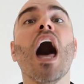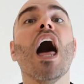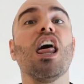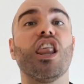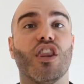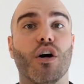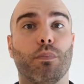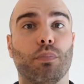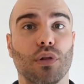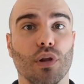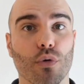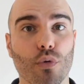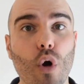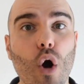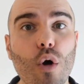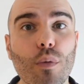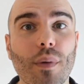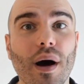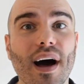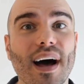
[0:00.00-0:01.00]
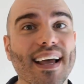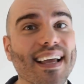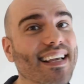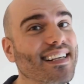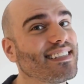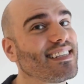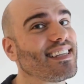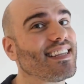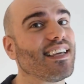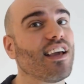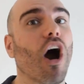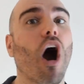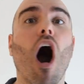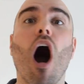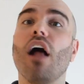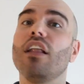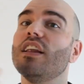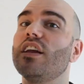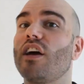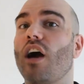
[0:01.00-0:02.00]
The pleroma is the
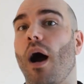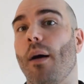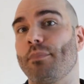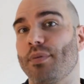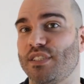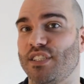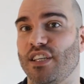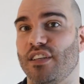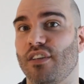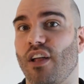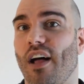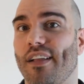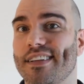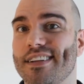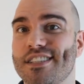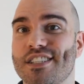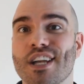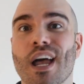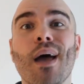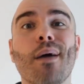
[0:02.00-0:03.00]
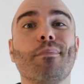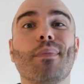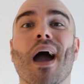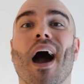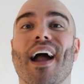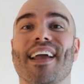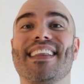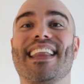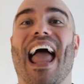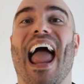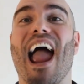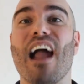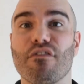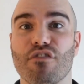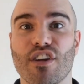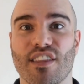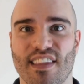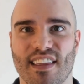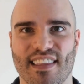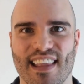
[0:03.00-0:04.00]
all-encompassing knowledge behind
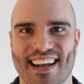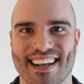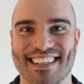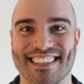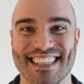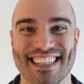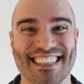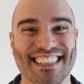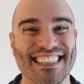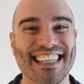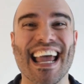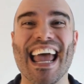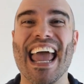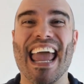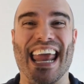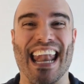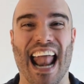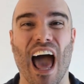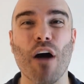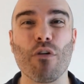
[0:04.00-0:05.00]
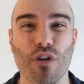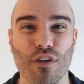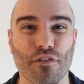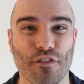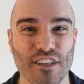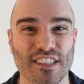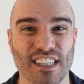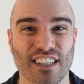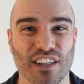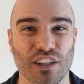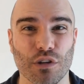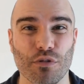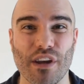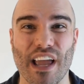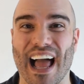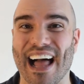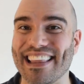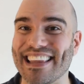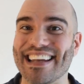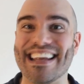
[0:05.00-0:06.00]
everything that exists in our physical
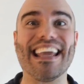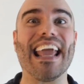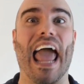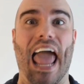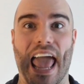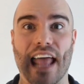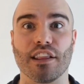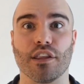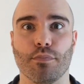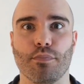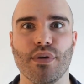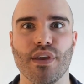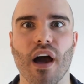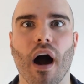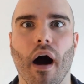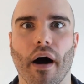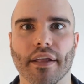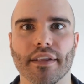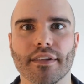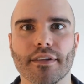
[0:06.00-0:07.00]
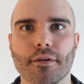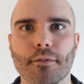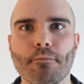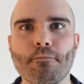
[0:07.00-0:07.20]
reality and beyond.